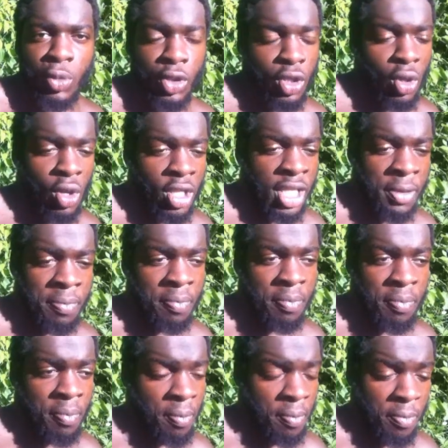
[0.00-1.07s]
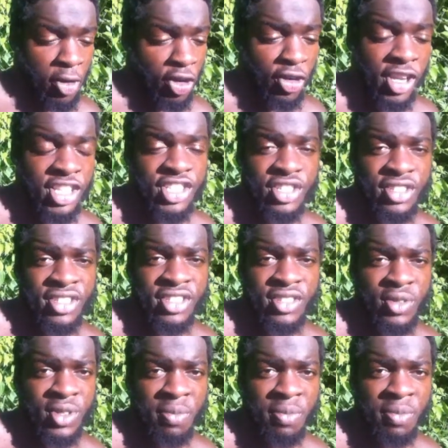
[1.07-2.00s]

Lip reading: We're the only creatures